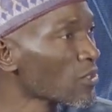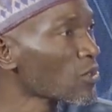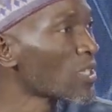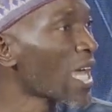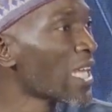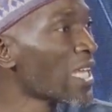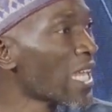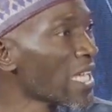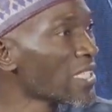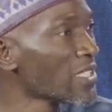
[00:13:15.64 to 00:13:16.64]
So that
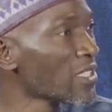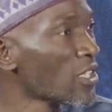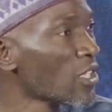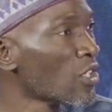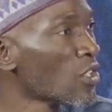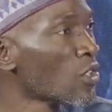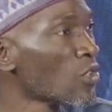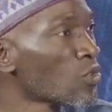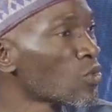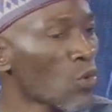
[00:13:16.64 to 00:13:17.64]
led
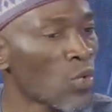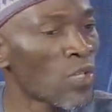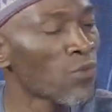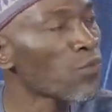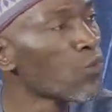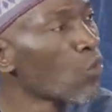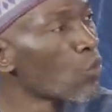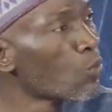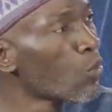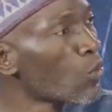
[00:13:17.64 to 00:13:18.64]
to a
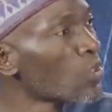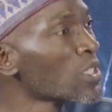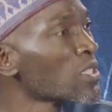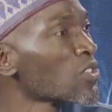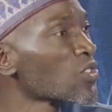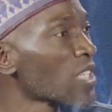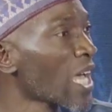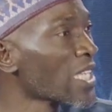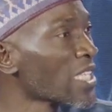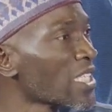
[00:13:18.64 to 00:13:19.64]
full-blown
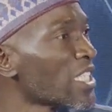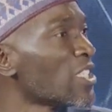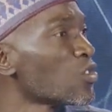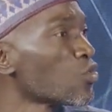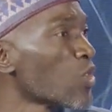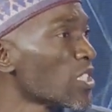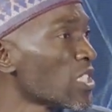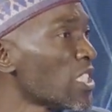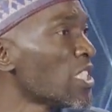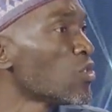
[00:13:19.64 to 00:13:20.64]
strike in
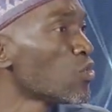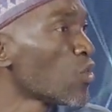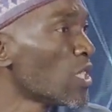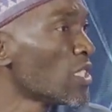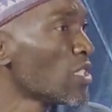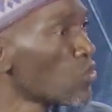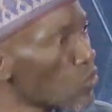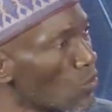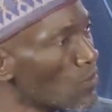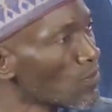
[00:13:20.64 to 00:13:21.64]

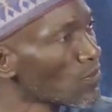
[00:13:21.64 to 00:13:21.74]
2022.